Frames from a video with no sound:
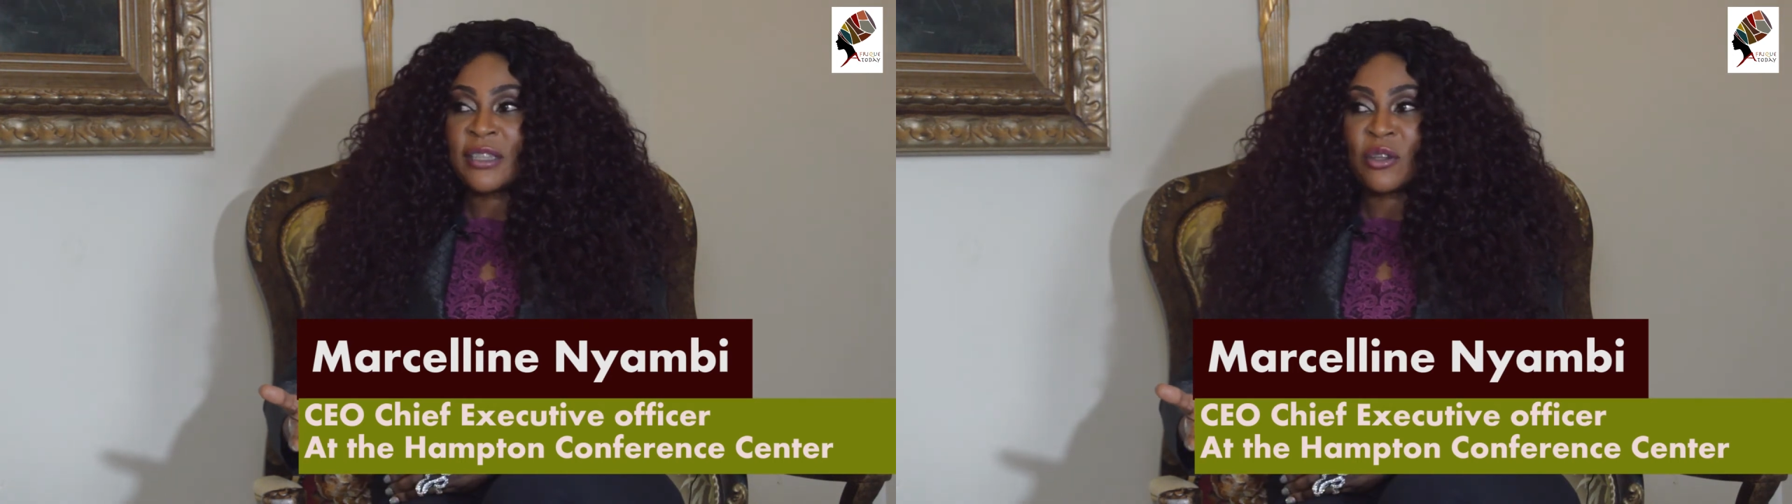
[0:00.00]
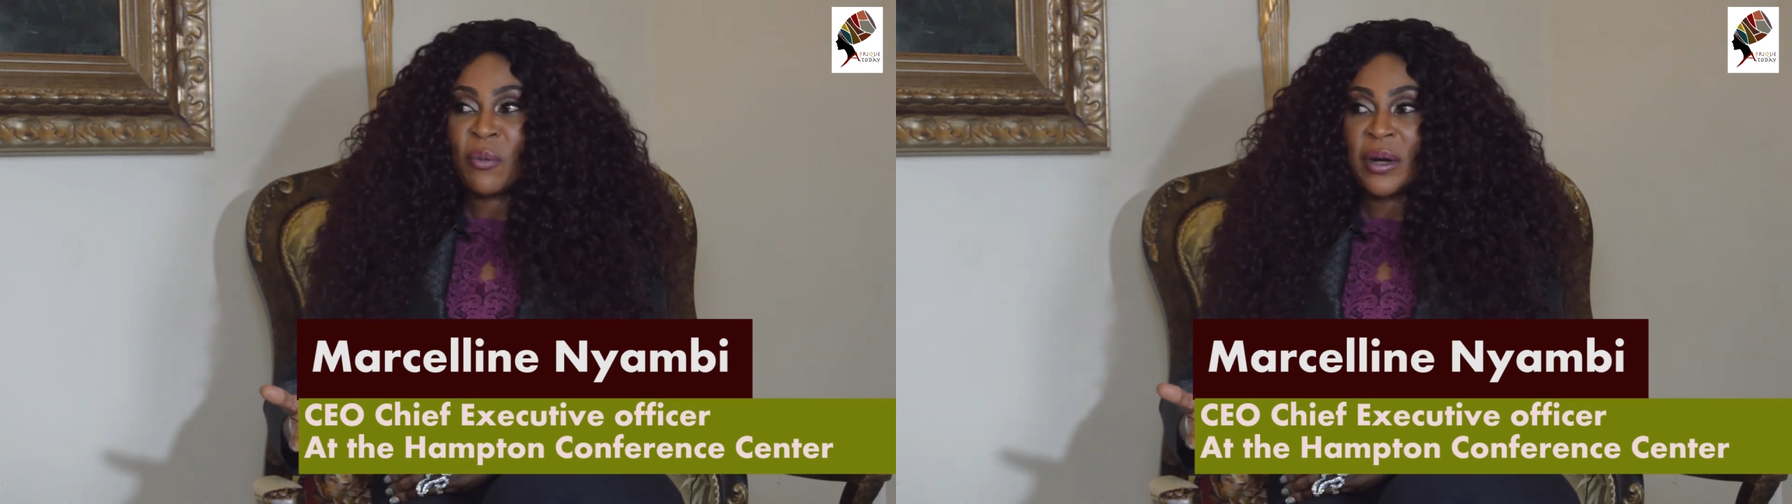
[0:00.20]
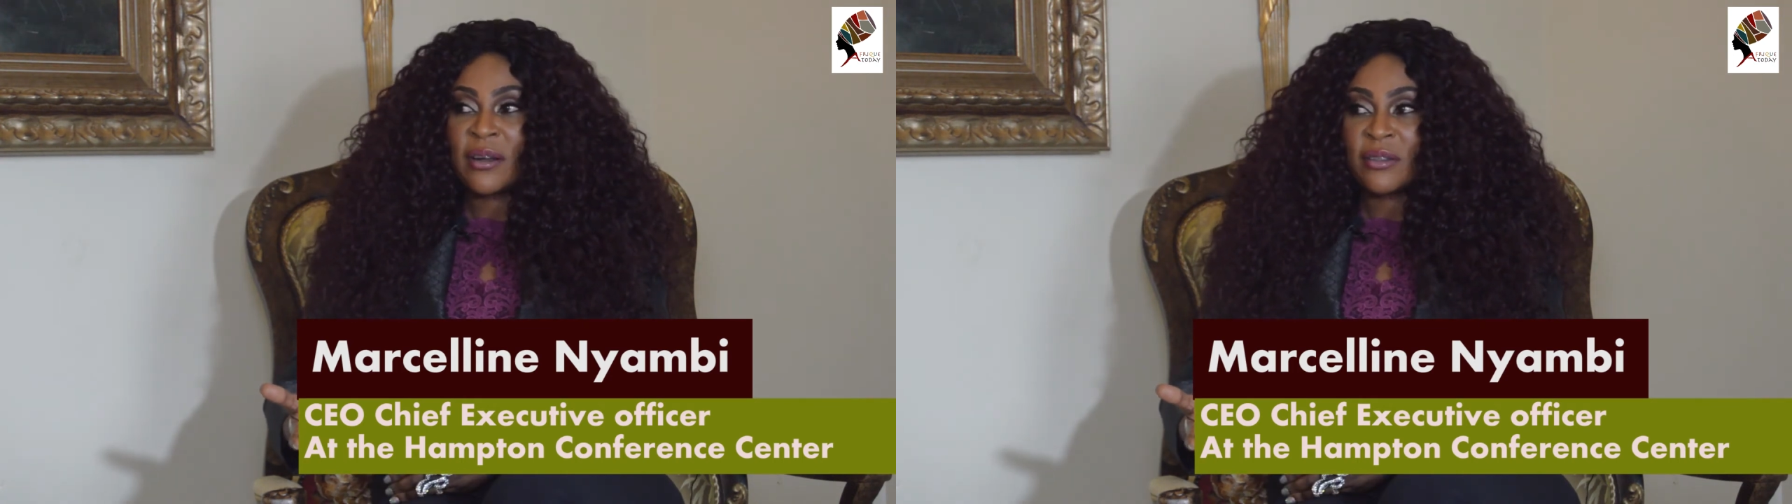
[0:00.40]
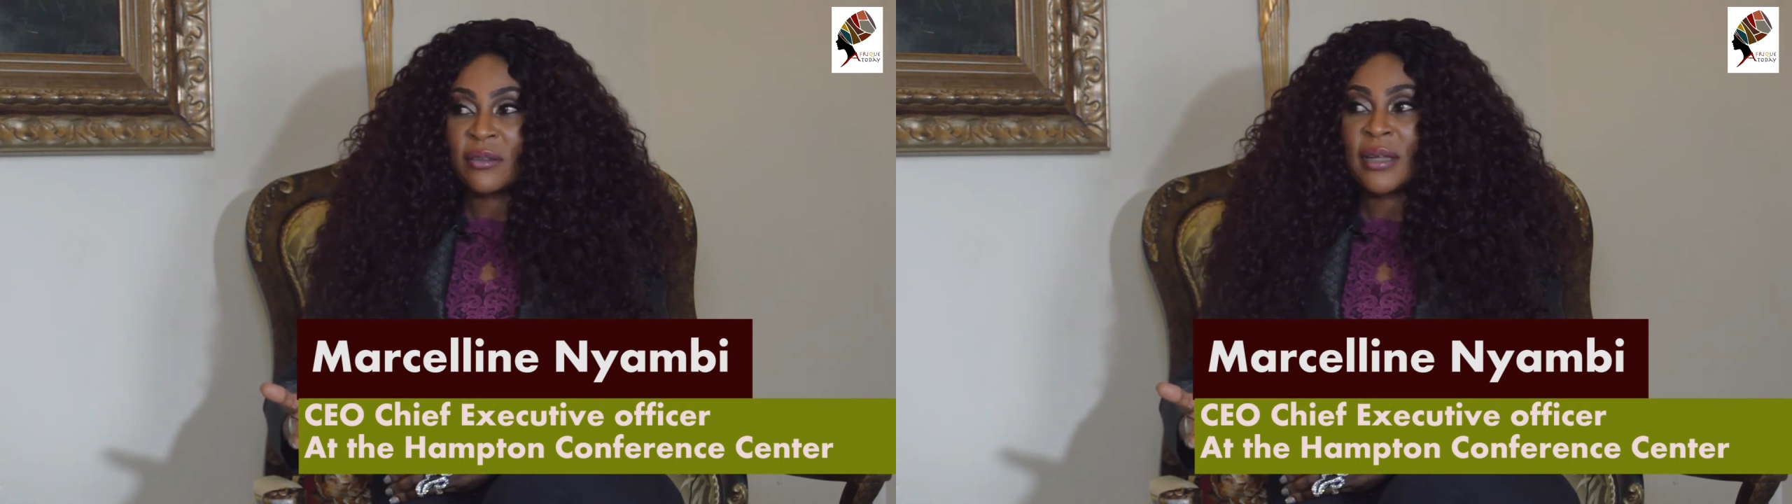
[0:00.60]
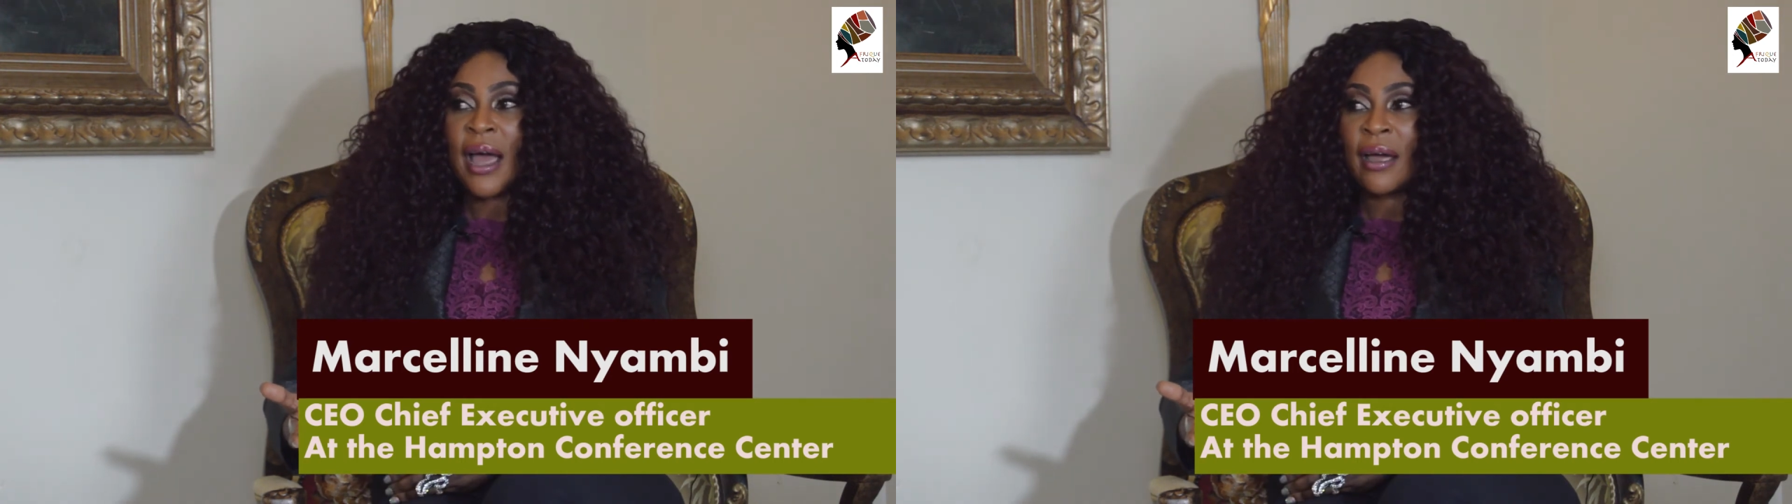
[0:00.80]
someone else
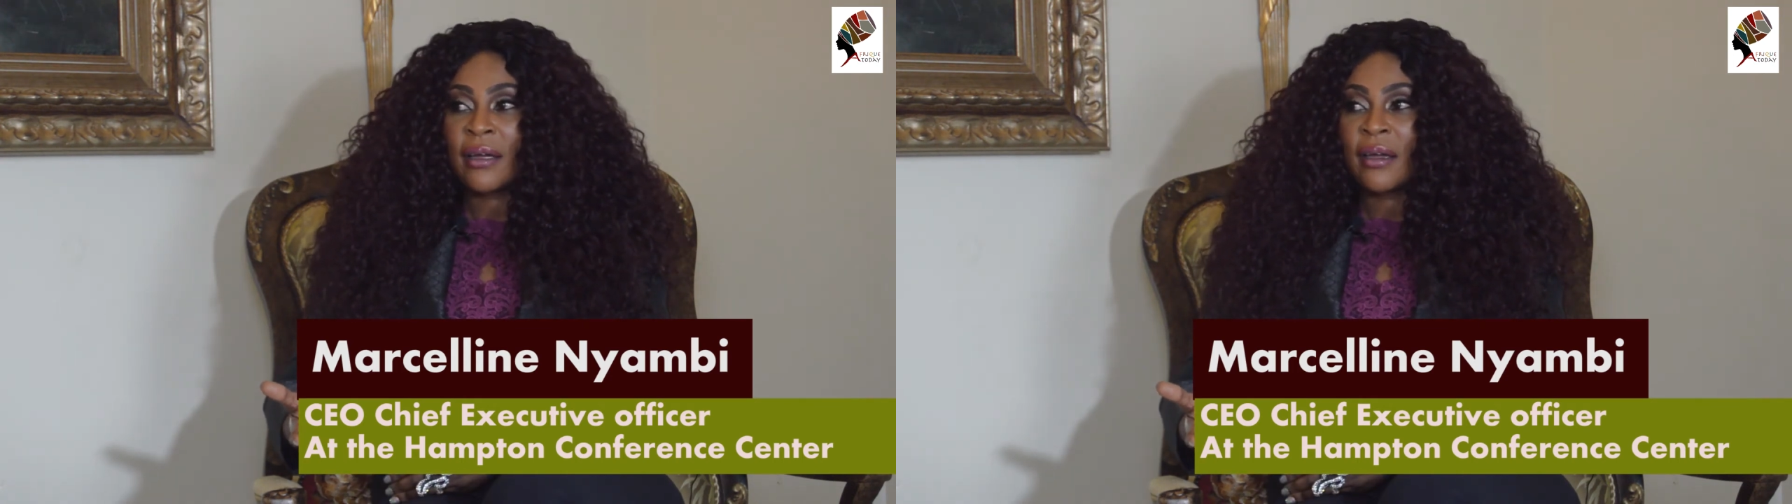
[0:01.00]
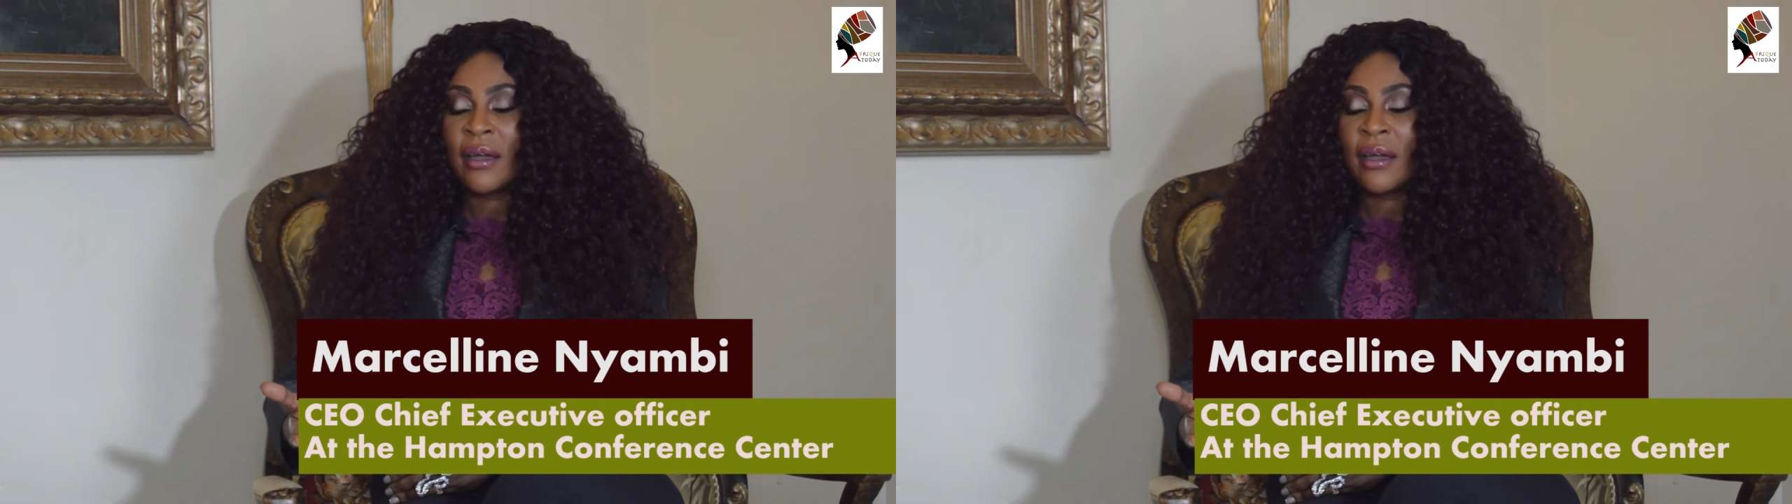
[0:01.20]
to die.